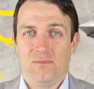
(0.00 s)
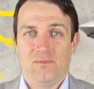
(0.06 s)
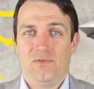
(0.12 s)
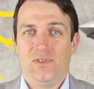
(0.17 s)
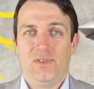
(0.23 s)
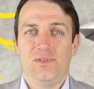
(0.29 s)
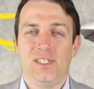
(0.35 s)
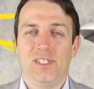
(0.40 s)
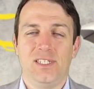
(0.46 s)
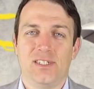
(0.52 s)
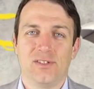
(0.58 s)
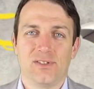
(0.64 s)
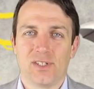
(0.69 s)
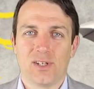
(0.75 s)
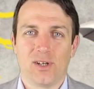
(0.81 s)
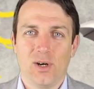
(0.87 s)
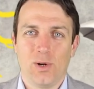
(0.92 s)
15
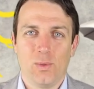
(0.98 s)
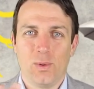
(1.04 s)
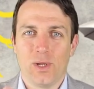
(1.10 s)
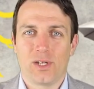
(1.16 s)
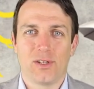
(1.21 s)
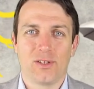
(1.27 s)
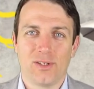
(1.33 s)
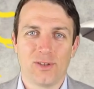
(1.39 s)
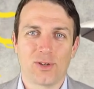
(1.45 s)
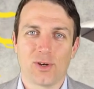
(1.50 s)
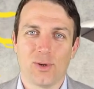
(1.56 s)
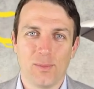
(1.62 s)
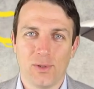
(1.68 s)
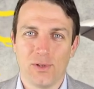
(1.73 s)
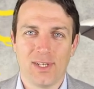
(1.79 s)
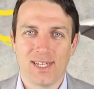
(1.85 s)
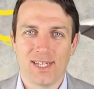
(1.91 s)
years ago we couldn't
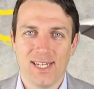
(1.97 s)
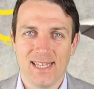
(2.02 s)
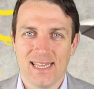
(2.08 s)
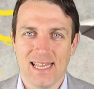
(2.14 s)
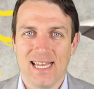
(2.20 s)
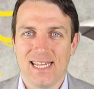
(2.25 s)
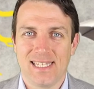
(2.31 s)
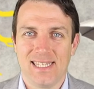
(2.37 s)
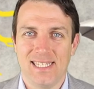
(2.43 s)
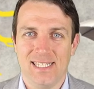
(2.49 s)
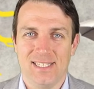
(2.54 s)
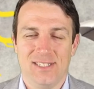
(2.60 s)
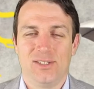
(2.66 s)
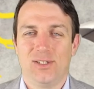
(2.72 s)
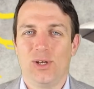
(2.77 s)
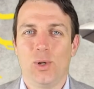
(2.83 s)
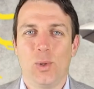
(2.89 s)
communicate like
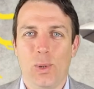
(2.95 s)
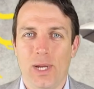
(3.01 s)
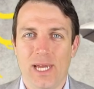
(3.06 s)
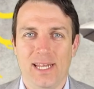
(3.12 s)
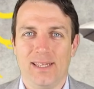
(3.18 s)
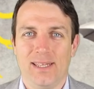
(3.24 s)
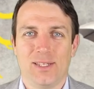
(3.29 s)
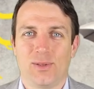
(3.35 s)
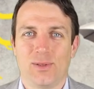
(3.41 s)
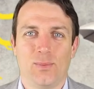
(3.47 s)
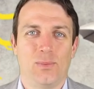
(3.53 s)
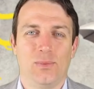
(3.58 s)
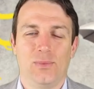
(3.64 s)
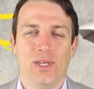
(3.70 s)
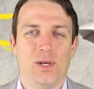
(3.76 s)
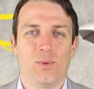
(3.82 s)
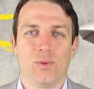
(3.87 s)
this no way that
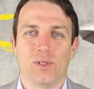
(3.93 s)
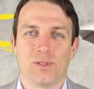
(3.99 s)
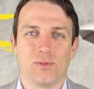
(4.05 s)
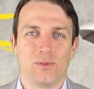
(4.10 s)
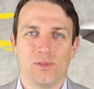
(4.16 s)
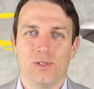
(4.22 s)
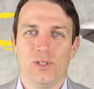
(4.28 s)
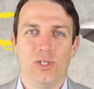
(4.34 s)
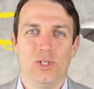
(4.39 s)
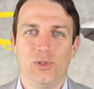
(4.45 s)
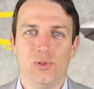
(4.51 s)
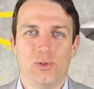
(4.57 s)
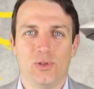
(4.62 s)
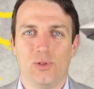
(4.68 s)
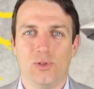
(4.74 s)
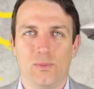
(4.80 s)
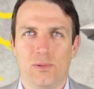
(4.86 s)
there was
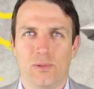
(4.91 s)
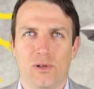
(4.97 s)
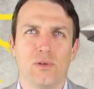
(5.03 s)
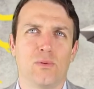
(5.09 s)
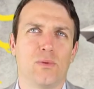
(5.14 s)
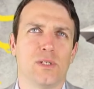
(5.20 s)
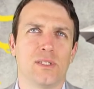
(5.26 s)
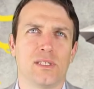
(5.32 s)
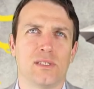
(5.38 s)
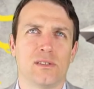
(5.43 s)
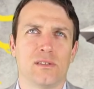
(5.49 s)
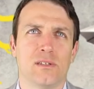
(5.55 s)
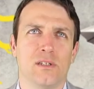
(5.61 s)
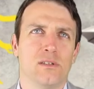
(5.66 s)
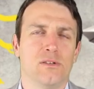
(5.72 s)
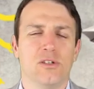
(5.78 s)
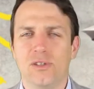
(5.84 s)
youtube or was it
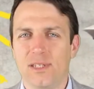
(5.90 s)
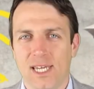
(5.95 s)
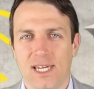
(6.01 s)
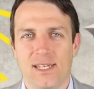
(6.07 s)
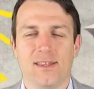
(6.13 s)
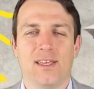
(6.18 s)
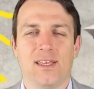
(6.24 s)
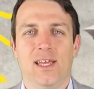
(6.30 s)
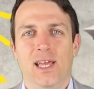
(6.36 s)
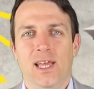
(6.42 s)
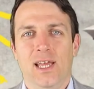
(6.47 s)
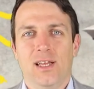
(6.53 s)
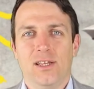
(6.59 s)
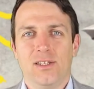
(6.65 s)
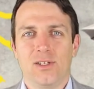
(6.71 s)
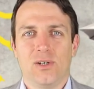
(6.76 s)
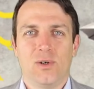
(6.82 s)
not yet
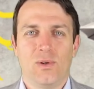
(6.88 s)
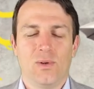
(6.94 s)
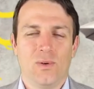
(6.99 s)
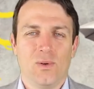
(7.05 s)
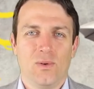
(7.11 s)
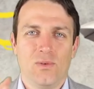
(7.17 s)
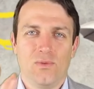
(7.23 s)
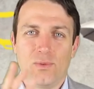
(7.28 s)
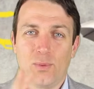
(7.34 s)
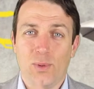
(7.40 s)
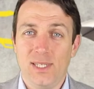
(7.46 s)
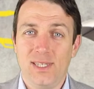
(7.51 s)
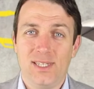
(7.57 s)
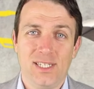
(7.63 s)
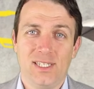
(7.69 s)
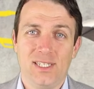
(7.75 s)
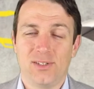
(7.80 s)
so
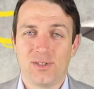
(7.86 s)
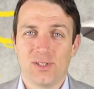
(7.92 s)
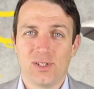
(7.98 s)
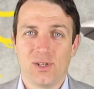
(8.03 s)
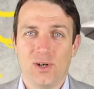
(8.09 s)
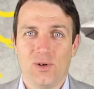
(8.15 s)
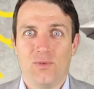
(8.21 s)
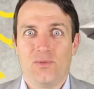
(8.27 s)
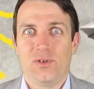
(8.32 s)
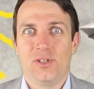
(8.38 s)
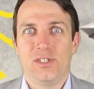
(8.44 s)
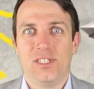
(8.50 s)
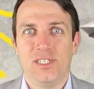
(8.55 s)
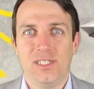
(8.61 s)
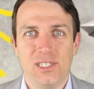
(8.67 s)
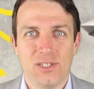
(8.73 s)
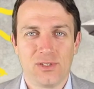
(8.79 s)
20 years ago
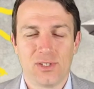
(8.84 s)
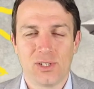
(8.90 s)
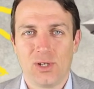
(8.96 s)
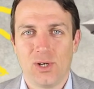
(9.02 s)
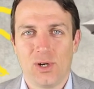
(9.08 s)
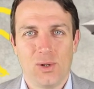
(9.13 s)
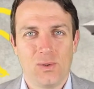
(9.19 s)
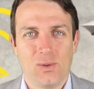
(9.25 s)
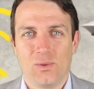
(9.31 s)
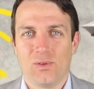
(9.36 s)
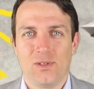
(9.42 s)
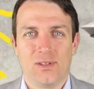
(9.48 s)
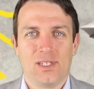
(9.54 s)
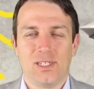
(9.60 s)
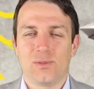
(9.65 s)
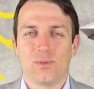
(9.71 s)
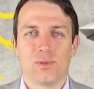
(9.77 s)
30 years ago
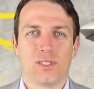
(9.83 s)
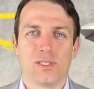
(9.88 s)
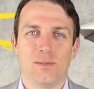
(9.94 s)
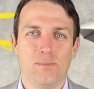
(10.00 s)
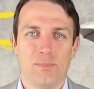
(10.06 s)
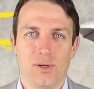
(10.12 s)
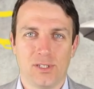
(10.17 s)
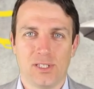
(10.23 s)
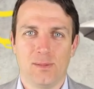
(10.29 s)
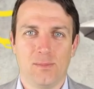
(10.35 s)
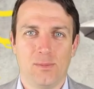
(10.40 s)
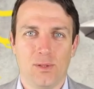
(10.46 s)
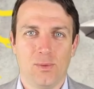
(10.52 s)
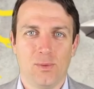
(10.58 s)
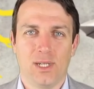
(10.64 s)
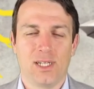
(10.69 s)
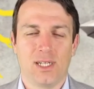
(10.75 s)
this was
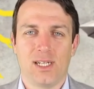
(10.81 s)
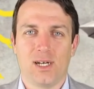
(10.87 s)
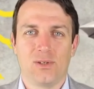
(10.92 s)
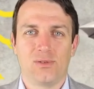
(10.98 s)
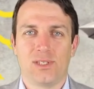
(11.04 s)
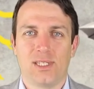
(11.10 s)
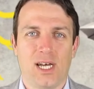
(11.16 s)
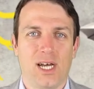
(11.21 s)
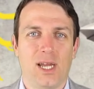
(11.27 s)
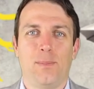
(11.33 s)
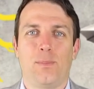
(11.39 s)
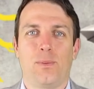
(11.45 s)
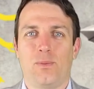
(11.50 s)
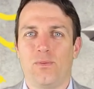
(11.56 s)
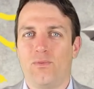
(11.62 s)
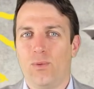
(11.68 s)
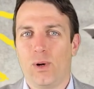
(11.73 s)
impossible we can now type
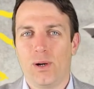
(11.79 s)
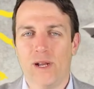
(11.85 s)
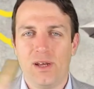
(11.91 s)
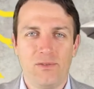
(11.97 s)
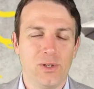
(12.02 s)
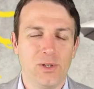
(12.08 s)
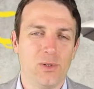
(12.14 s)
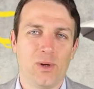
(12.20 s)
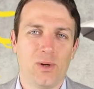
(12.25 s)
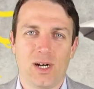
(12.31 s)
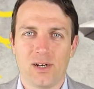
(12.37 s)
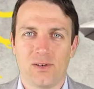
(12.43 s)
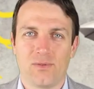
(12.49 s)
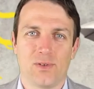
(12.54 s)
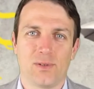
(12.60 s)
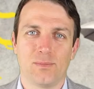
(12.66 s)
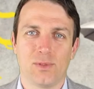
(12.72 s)
wherever you
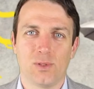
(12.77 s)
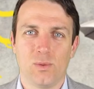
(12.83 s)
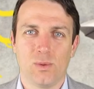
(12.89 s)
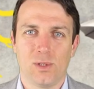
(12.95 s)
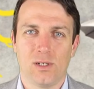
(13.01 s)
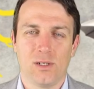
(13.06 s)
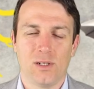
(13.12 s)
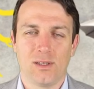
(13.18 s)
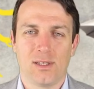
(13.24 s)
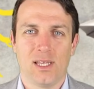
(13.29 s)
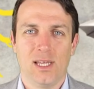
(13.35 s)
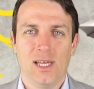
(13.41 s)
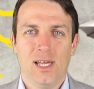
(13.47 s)
are from the world